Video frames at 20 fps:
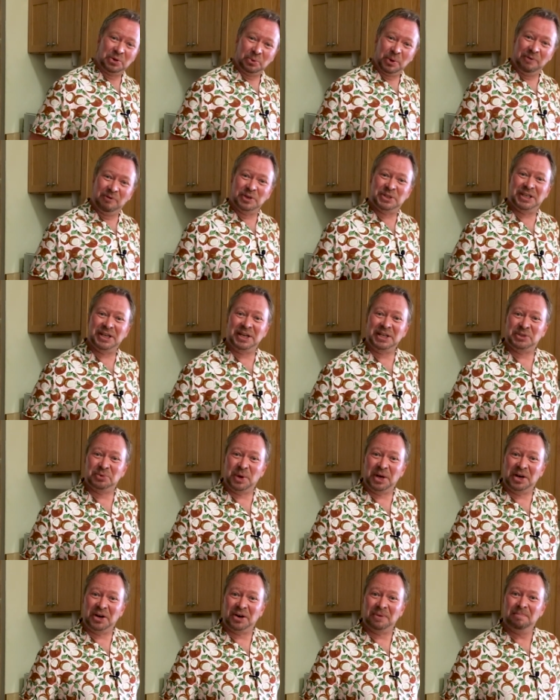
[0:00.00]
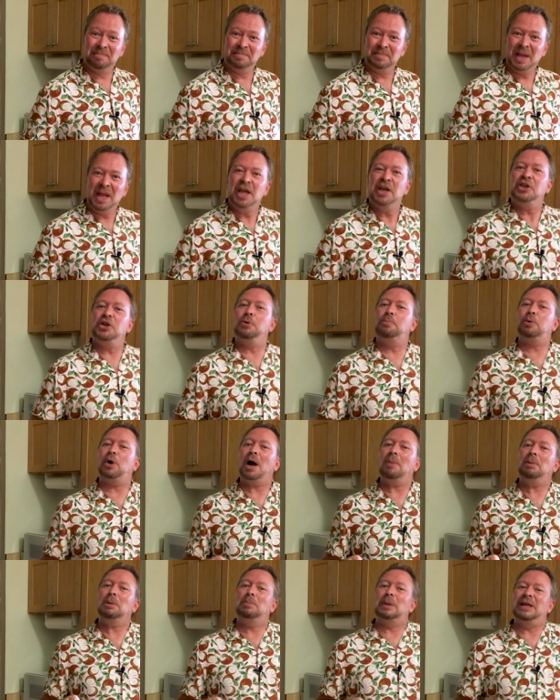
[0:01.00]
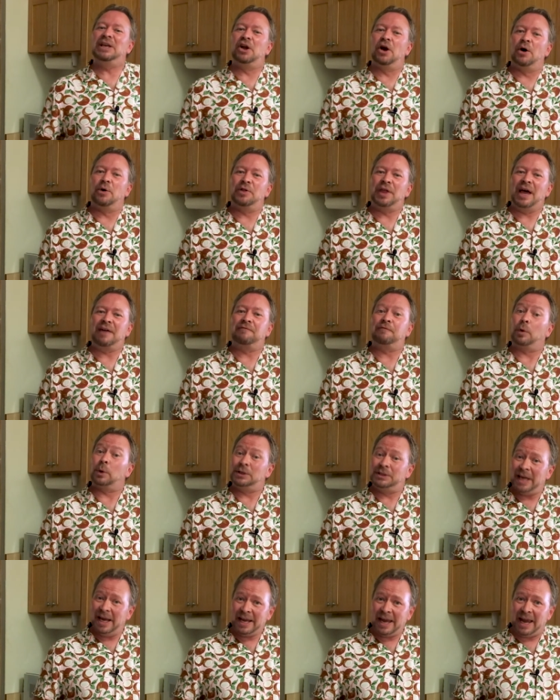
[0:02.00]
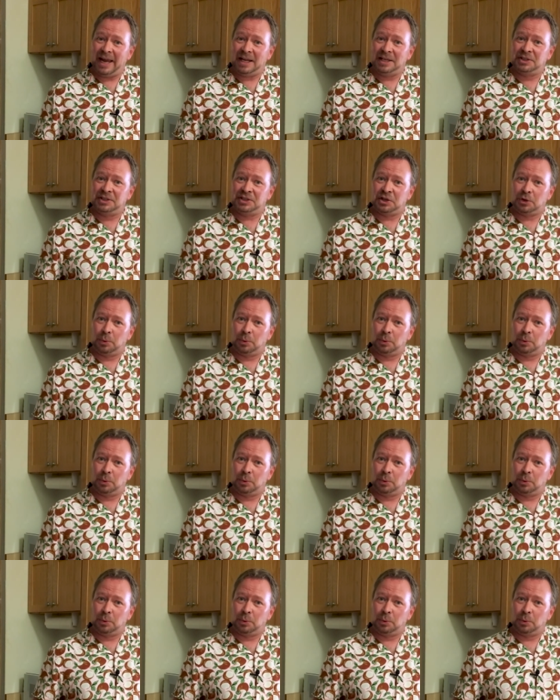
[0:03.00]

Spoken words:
with the River City's Reader. You probably know that for decades,